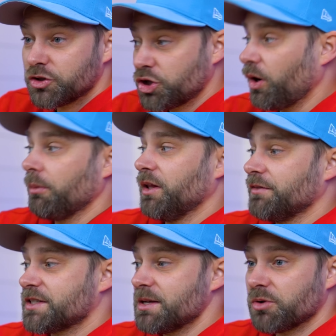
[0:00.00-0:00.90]
Sure, I would
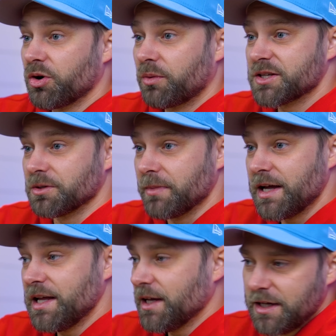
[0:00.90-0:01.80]
love to see him go to
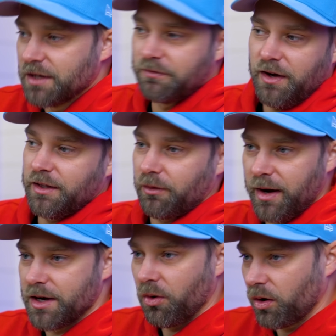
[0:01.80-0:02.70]
WrestleMania and he could fight like
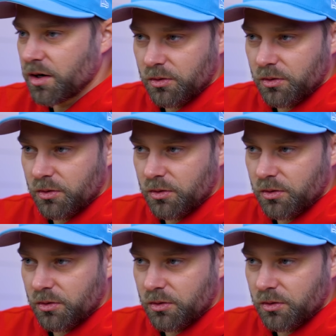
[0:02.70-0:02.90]
Randy Orton